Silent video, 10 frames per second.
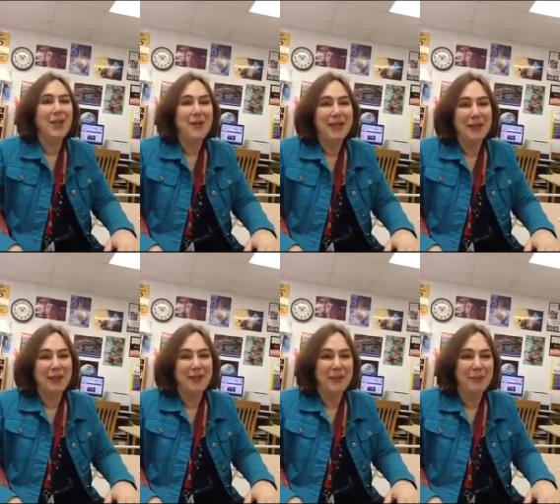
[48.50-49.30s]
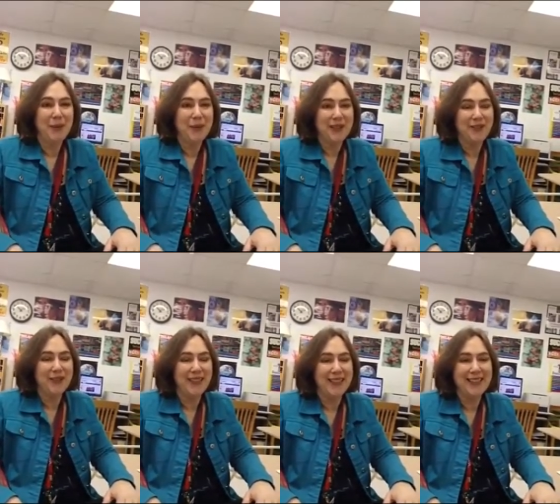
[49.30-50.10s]
it's always a bonus for
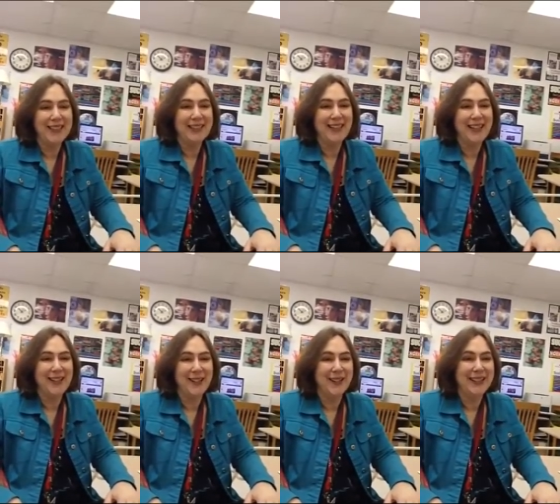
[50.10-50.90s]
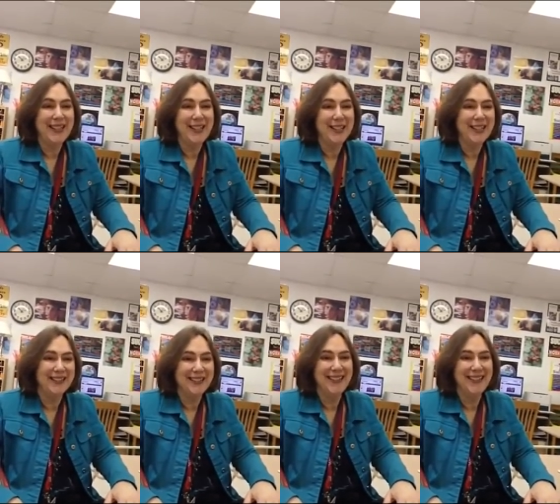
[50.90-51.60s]
kids and their attention.